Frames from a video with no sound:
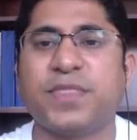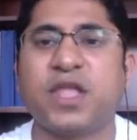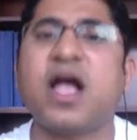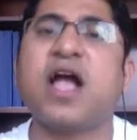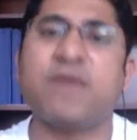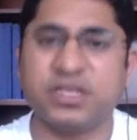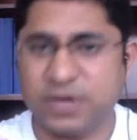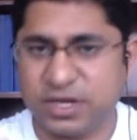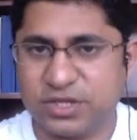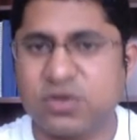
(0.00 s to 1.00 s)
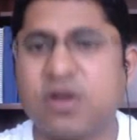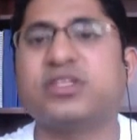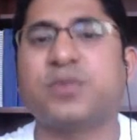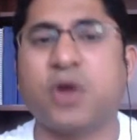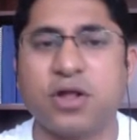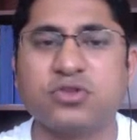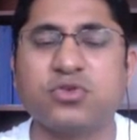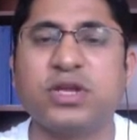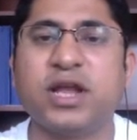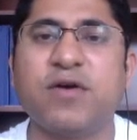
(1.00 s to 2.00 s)
Now, I have explained this concept
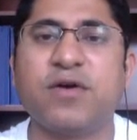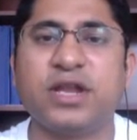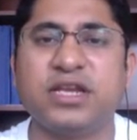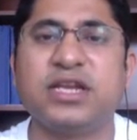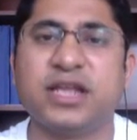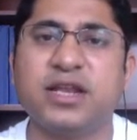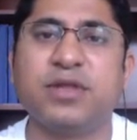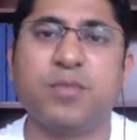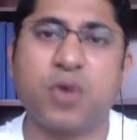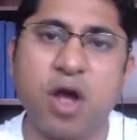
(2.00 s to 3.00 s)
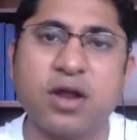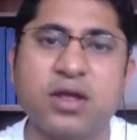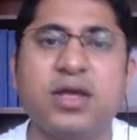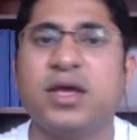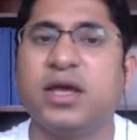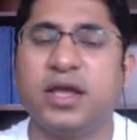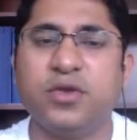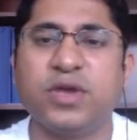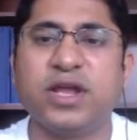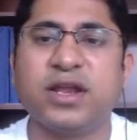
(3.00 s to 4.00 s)
also in detail in the blog.
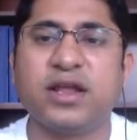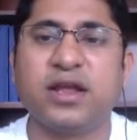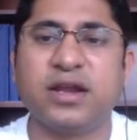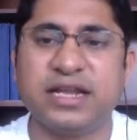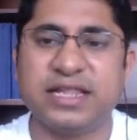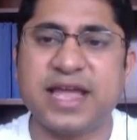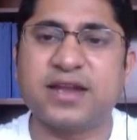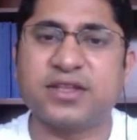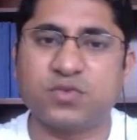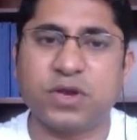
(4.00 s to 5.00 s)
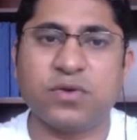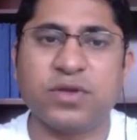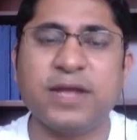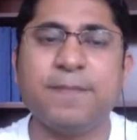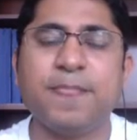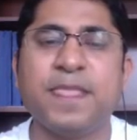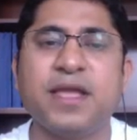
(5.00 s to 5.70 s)
You can read that as well. Okay.